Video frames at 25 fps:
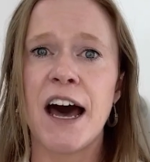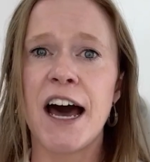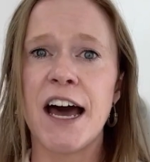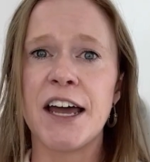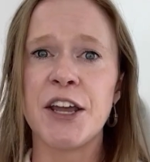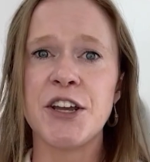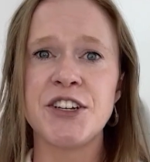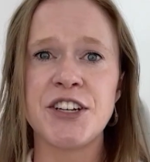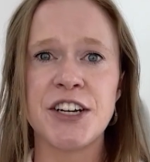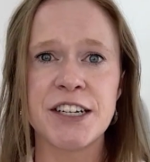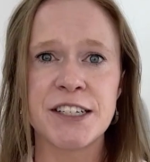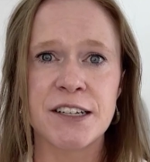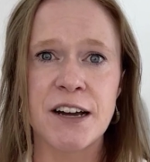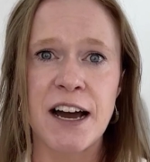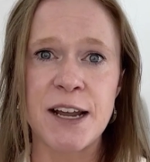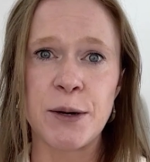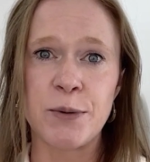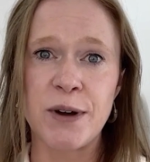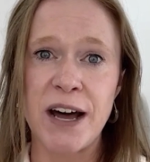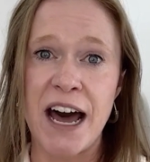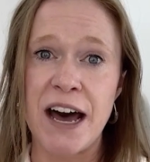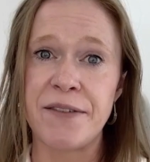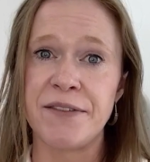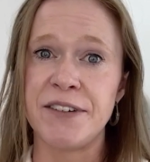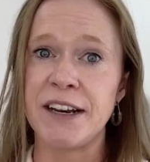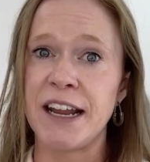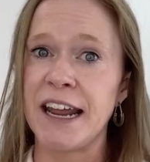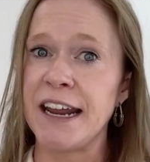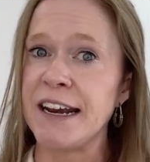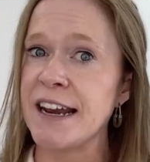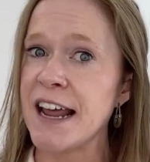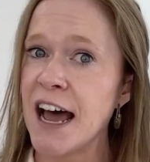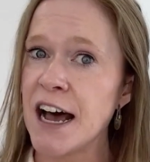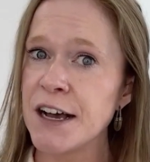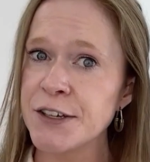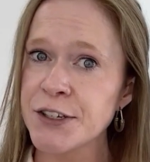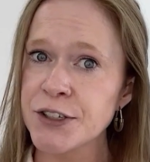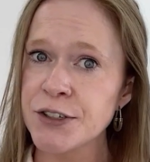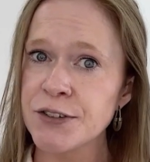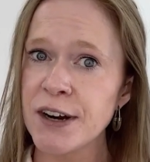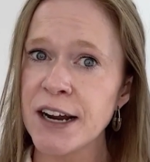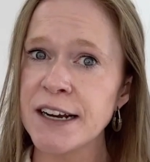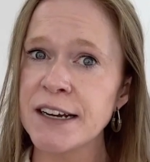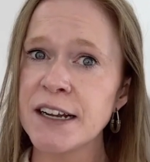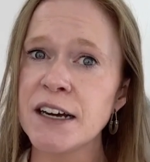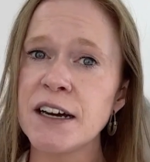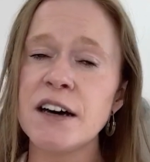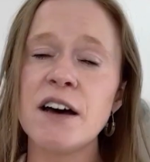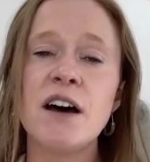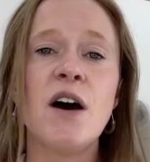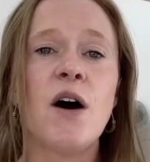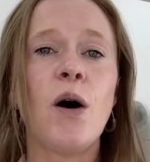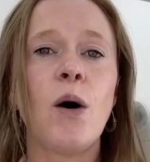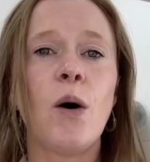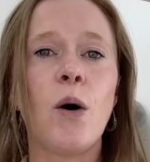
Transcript: Usually a designer will have an in-house grader,